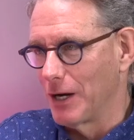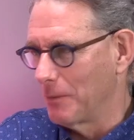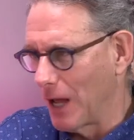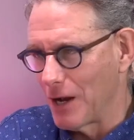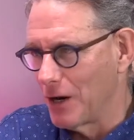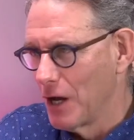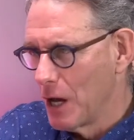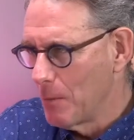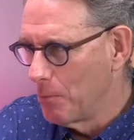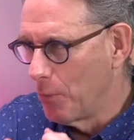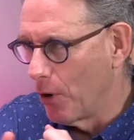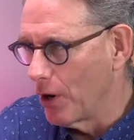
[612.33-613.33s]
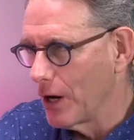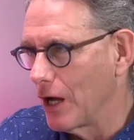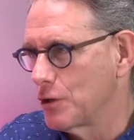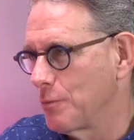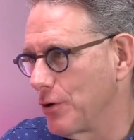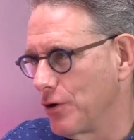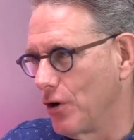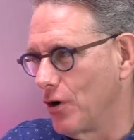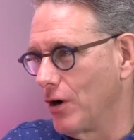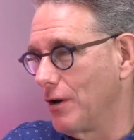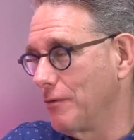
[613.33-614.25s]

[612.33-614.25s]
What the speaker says: I'm not a born entrepreneur.